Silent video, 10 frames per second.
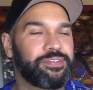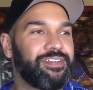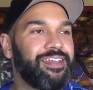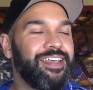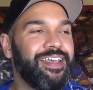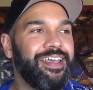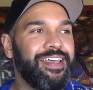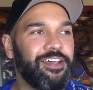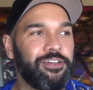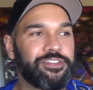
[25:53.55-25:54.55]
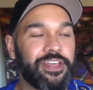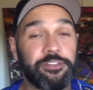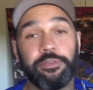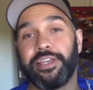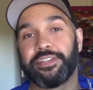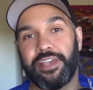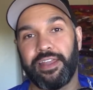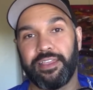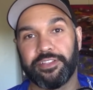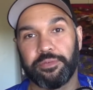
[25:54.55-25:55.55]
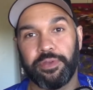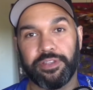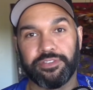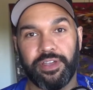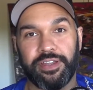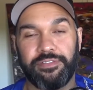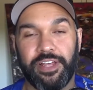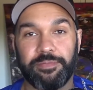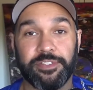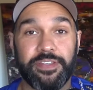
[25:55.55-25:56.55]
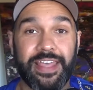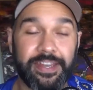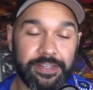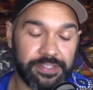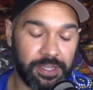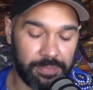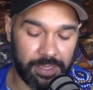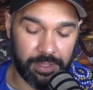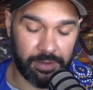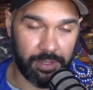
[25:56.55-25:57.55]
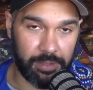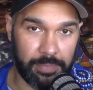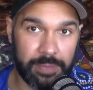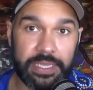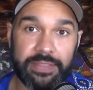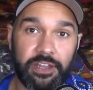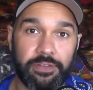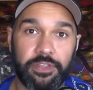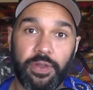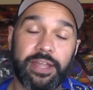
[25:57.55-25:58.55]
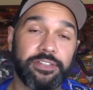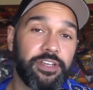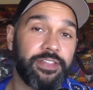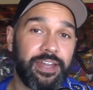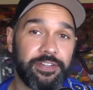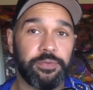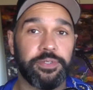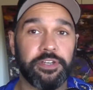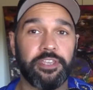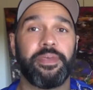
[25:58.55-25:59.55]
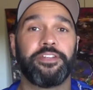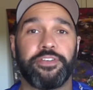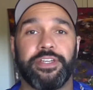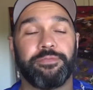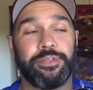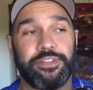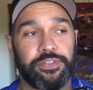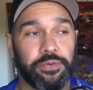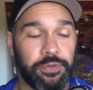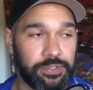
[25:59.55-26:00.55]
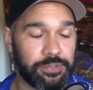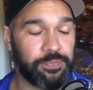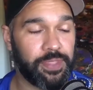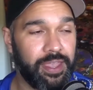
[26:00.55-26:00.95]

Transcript: And so that's really exciting. Get to work and try to develop and turn that into something and maybe get that off the ground and turn that into a documentary, which is awesome,